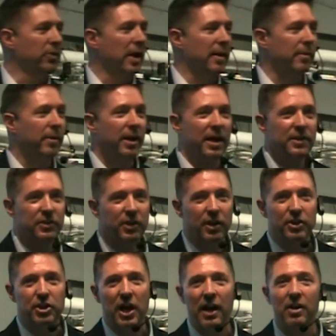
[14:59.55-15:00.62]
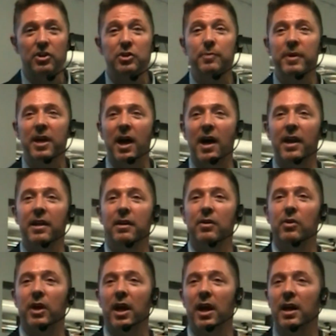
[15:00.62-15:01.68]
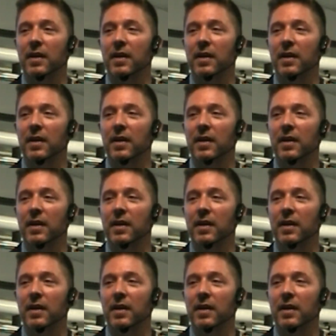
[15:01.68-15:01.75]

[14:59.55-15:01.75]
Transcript: and I want to ask you to challenge me on it, okay?